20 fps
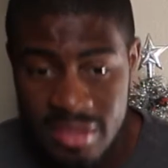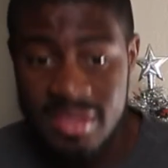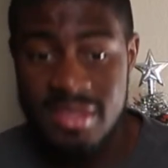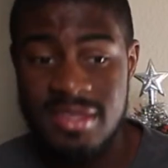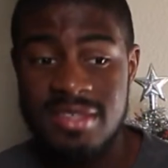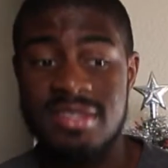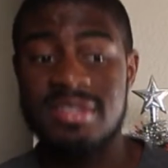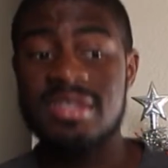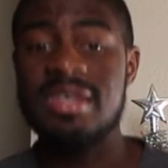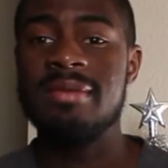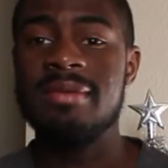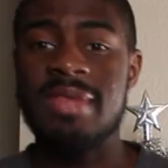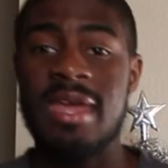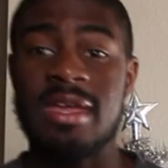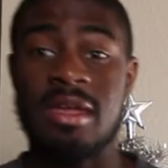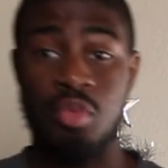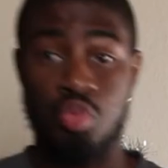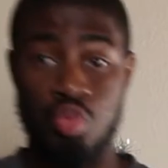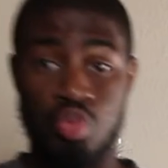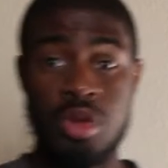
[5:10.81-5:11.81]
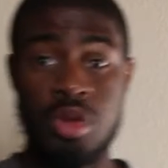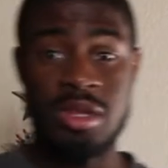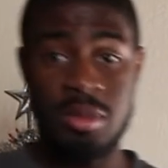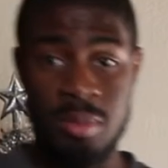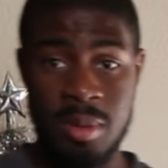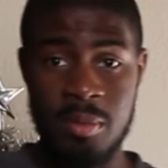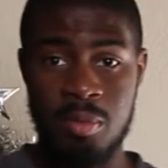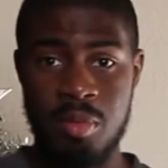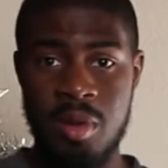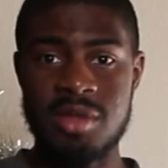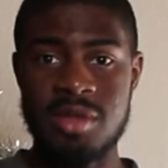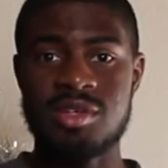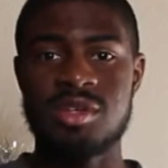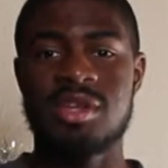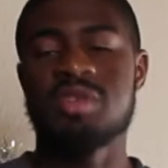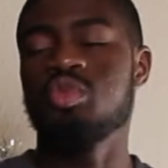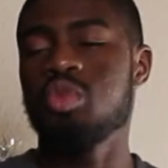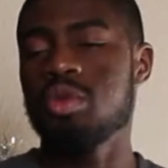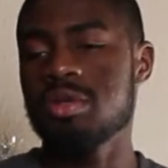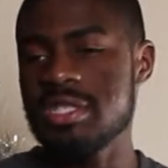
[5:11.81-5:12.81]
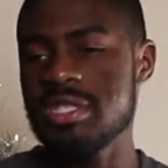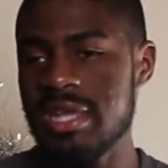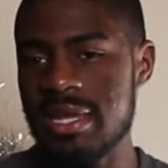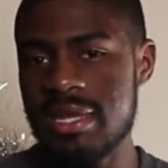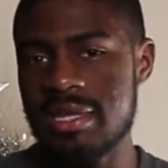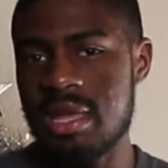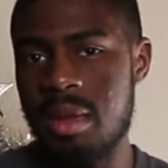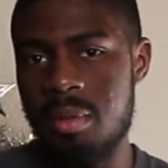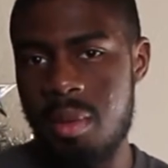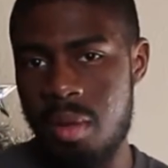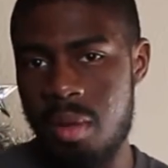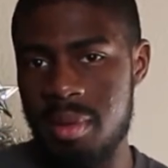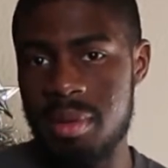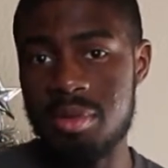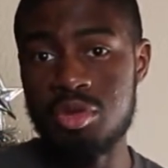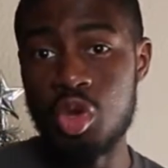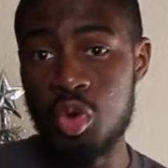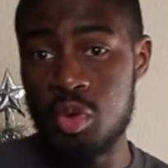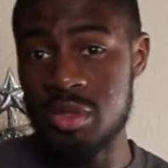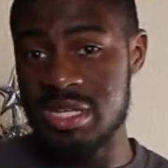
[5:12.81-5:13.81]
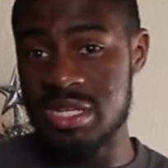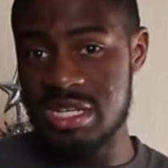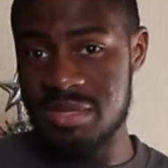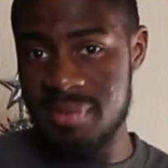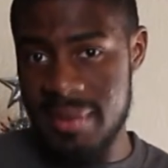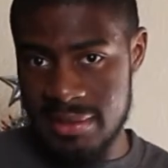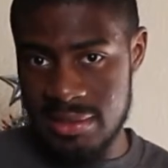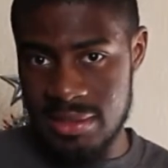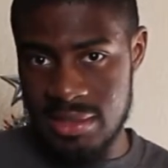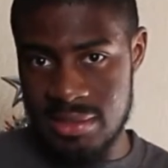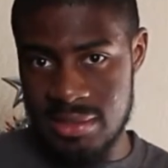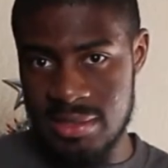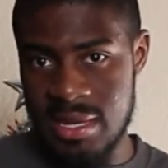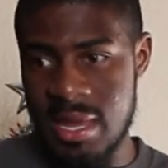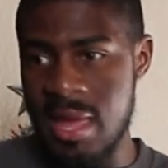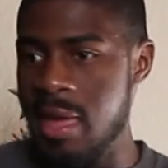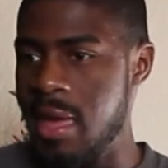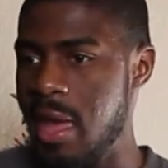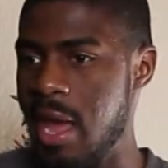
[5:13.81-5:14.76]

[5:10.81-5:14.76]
This is a team that can really put pressure because we're sneaking up on people. No one's expecting us.